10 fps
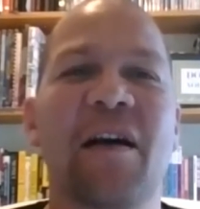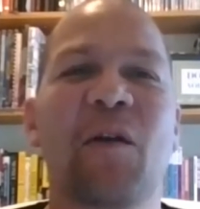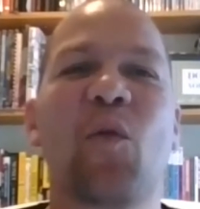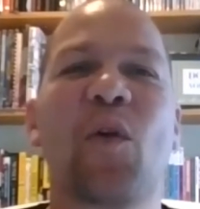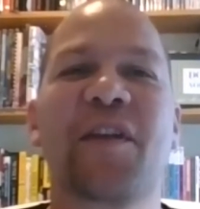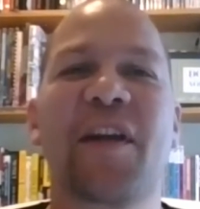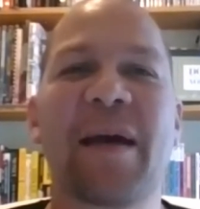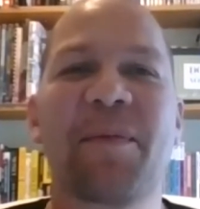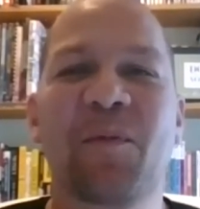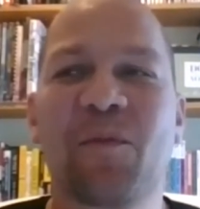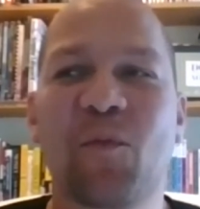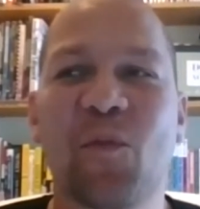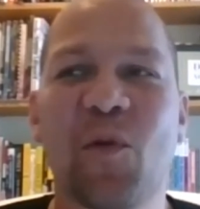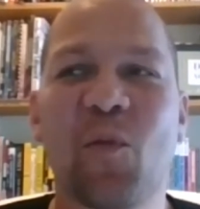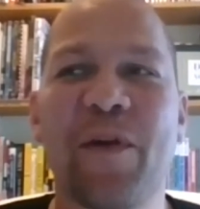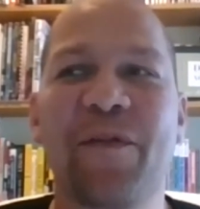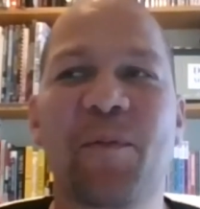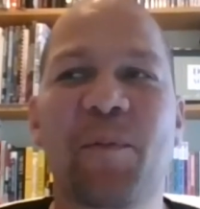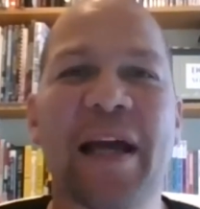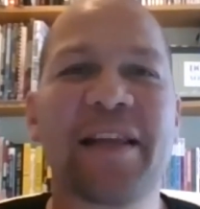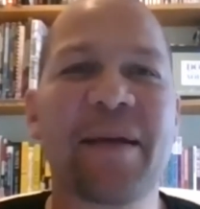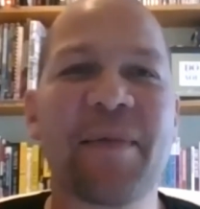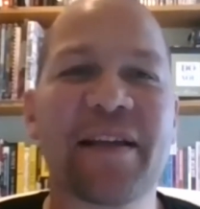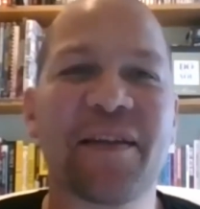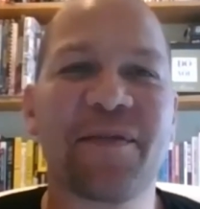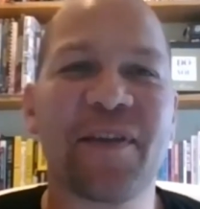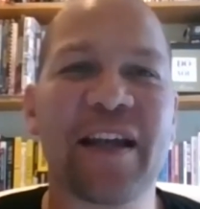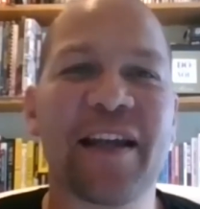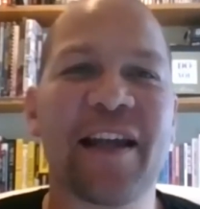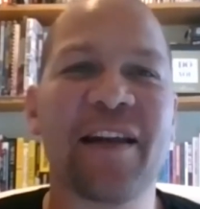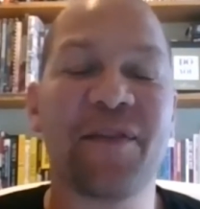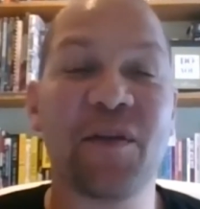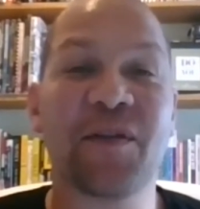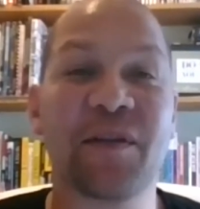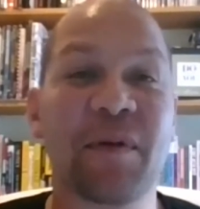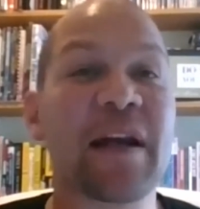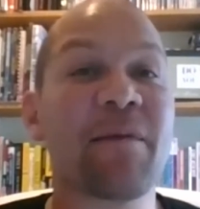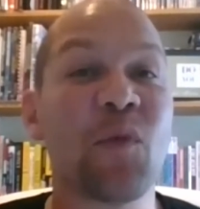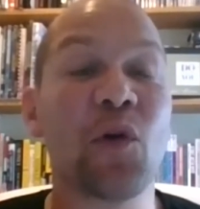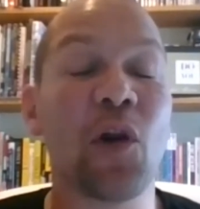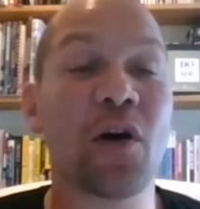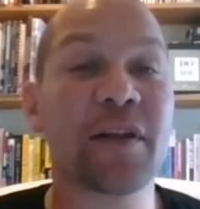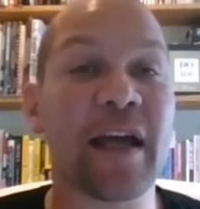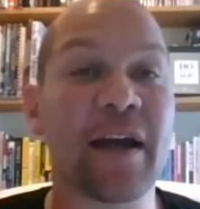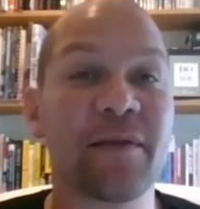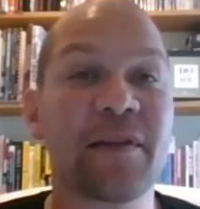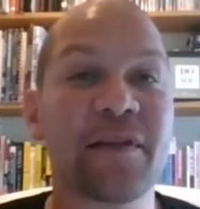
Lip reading: what's going to happen with pandemics, I think, in the future is we're going to have more lockdowns.